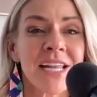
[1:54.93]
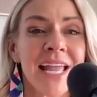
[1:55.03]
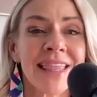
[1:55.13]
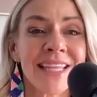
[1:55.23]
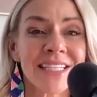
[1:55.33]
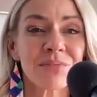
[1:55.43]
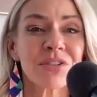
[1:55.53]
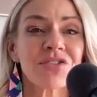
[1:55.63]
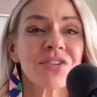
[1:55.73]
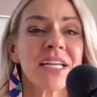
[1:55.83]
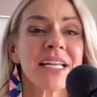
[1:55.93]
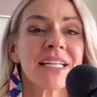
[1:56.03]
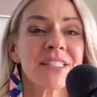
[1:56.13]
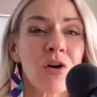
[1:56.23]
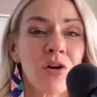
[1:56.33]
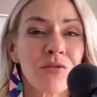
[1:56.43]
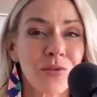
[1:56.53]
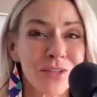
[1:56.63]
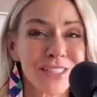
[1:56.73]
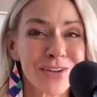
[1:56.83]
And this retreat is all
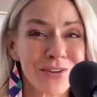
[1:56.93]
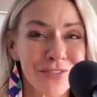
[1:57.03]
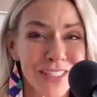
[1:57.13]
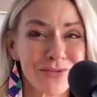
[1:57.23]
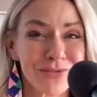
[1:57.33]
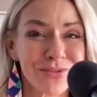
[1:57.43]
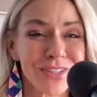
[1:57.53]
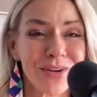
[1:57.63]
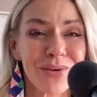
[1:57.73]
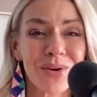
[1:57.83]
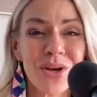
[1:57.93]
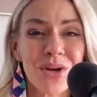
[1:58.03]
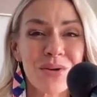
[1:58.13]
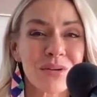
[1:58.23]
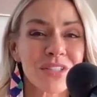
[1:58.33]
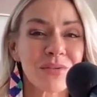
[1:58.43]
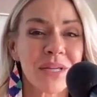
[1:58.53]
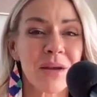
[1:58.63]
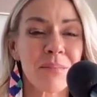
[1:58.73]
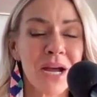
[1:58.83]
focused on physical. So we're
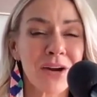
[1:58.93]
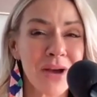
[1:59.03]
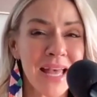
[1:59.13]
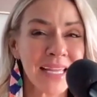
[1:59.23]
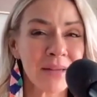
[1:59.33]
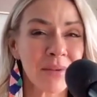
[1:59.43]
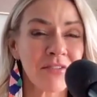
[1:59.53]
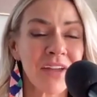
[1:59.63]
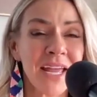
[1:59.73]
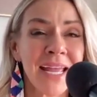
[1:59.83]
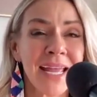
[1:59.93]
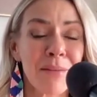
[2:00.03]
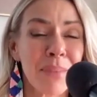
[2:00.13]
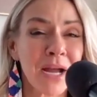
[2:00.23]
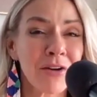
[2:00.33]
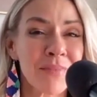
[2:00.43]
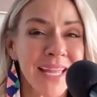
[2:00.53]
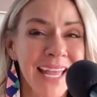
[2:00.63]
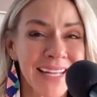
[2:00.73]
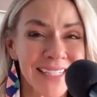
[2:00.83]
doing a biohacking buffet, a
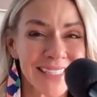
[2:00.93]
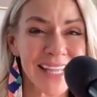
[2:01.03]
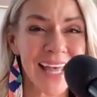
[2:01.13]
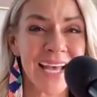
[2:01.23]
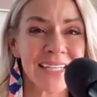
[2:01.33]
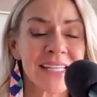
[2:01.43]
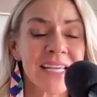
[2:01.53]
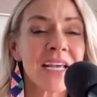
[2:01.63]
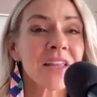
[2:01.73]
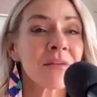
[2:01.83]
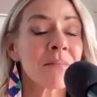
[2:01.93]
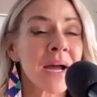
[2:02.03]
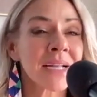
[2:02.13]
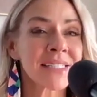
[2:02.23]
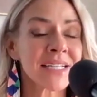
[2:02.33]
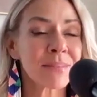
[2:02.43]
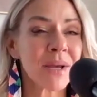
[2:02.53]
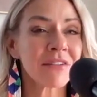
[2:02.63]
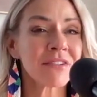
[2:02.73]
biomechanics class, the mindsets behind